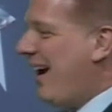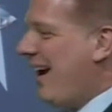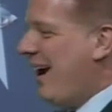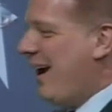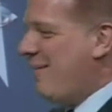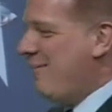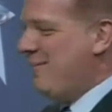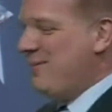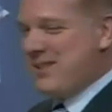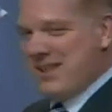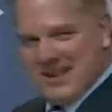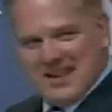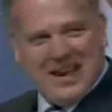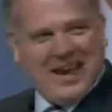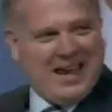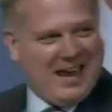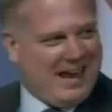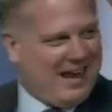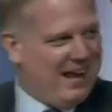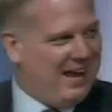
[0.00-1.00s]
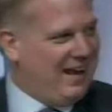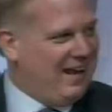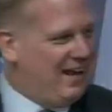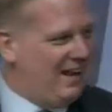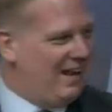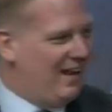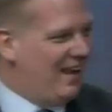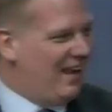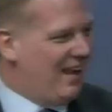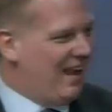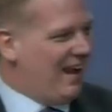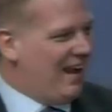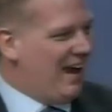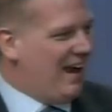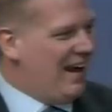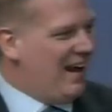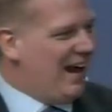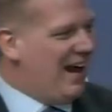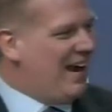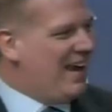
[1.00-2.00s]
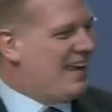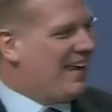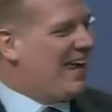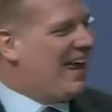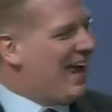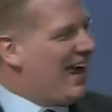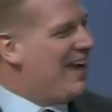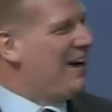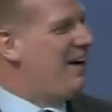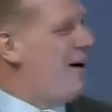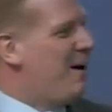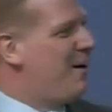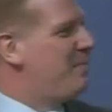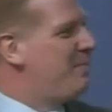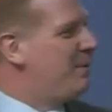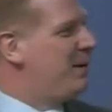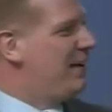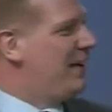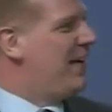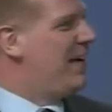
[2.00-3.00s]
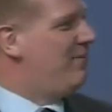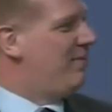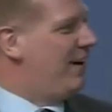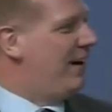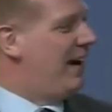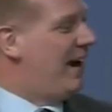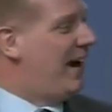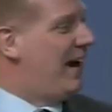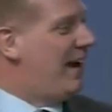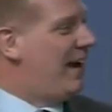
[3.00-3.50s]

am today, and I cannot believe it.